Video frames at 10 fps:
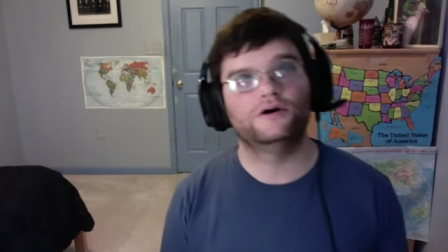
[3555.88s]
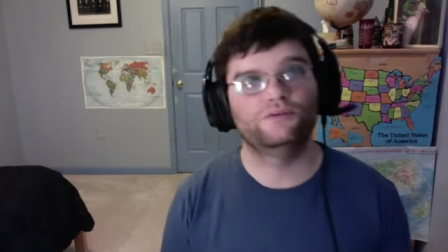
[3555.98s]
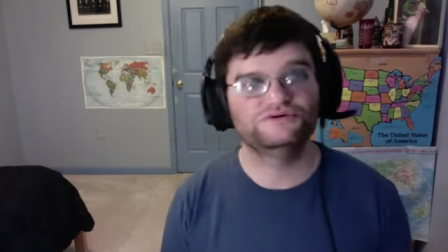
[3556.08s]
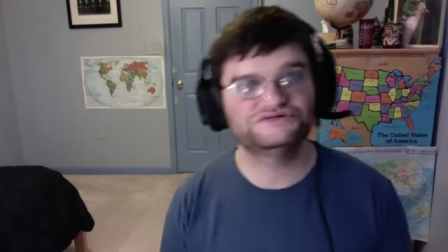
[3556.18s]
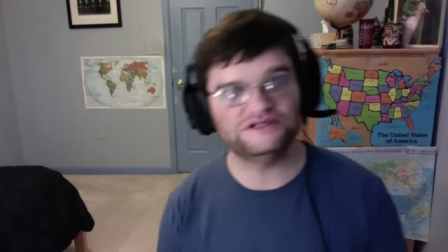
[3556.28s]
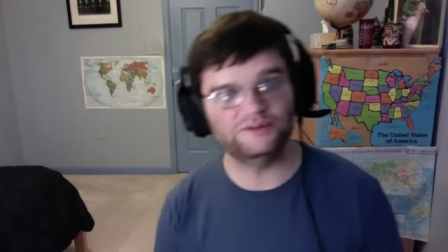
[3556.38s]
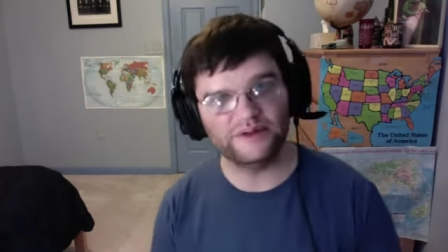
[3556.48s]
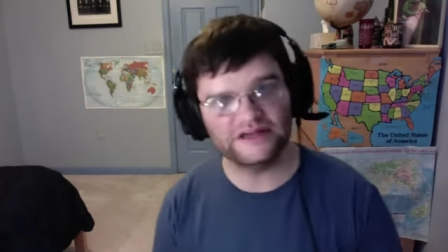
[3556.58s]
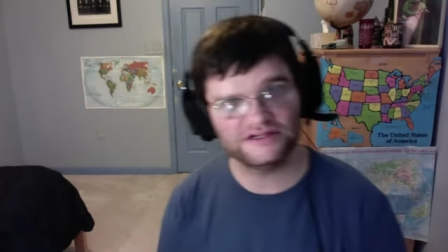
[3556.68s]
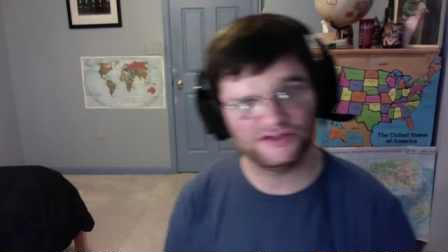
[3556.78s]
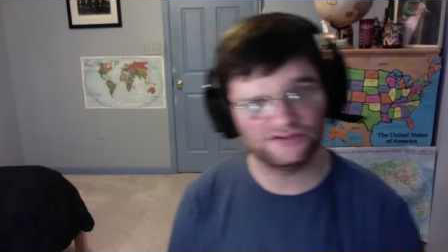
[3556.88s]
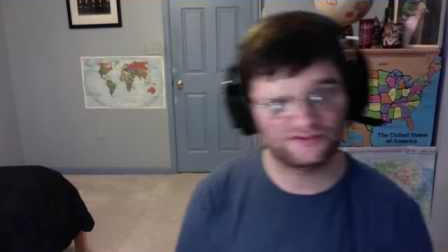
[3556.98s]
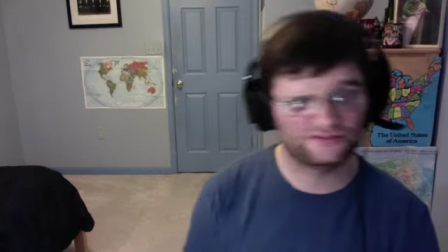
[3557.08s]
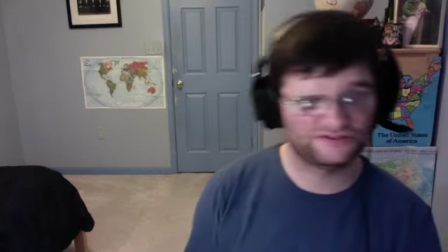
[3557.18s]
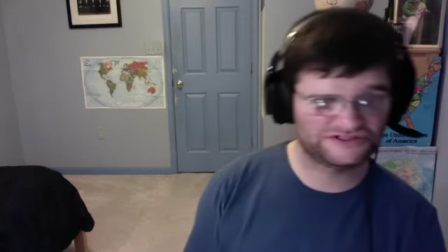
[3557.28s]
We'll see what we can do.
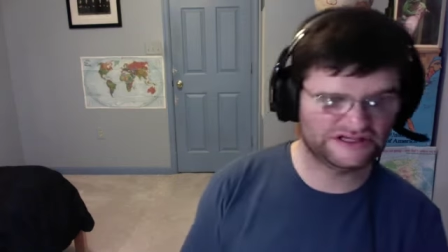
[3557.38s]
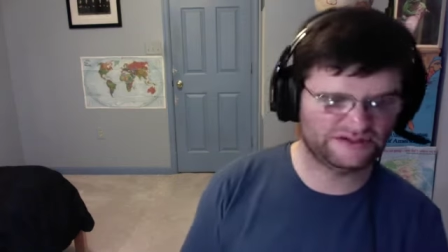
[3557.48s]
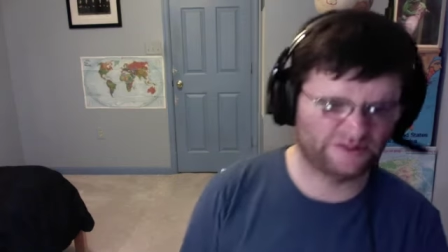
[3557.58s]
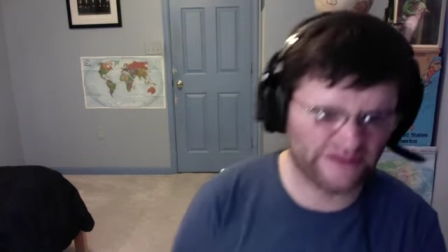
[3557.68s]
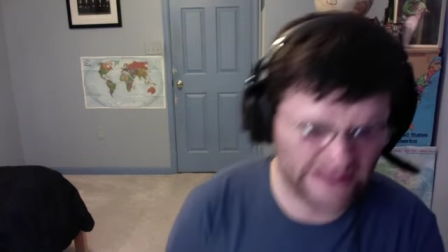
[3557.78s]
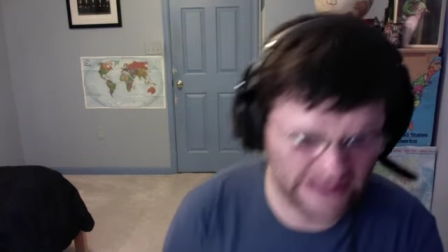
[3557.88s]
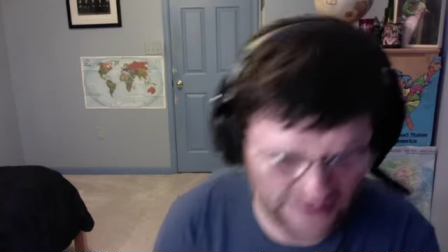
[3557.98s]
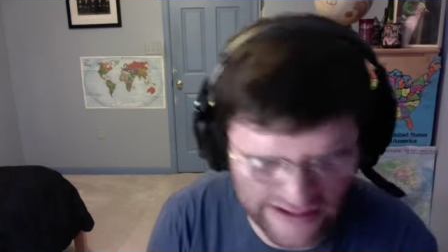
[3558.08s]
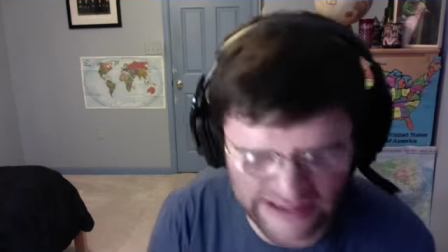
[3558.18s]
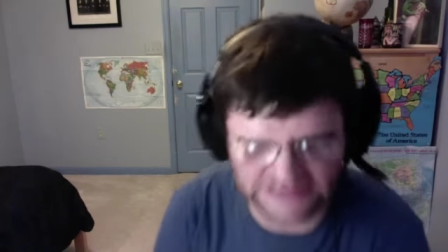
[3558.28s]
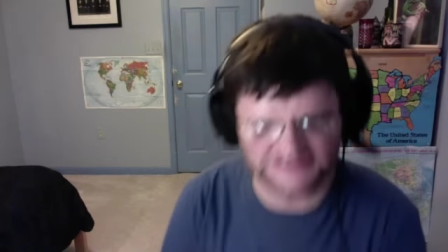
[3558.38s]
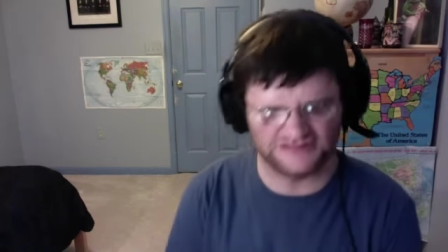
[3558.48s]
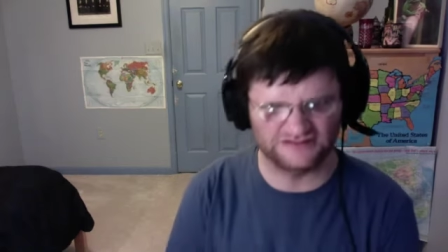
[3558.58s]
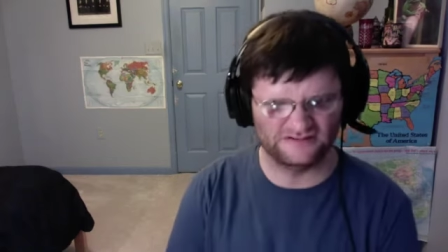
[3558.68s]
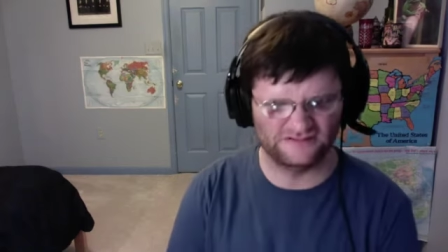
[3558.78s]
We'll see what we can look
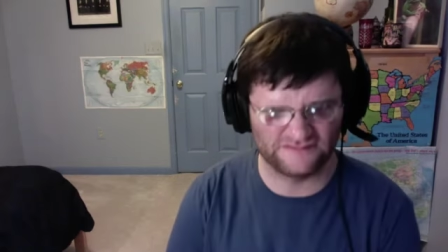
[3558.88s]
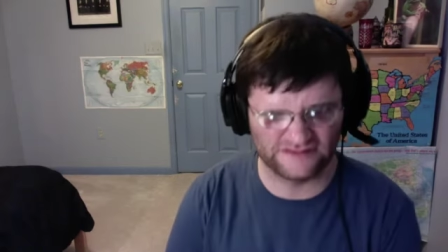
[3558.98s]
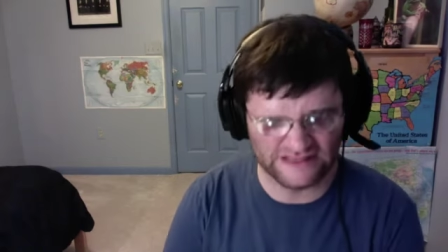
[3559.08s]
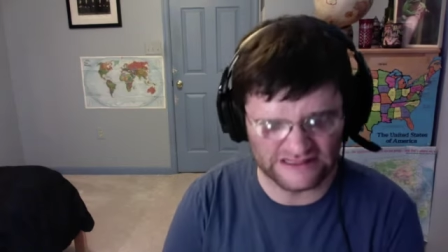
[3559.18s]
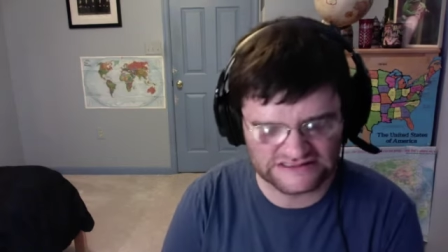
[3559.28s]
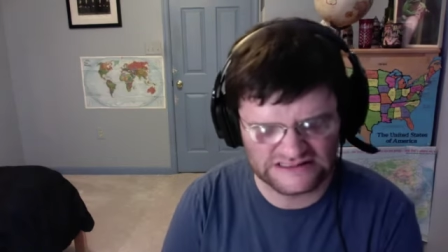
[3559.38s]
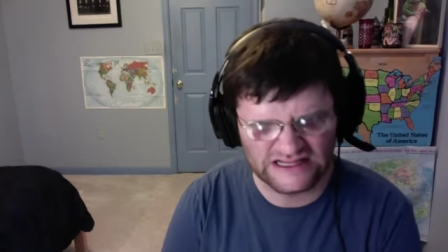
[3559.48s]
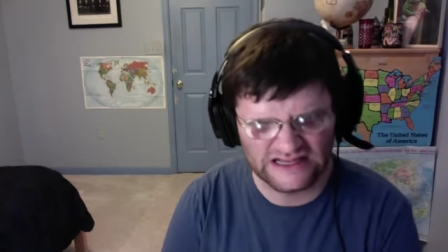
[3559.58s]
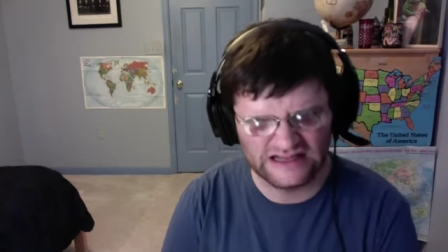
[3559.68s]
into for this.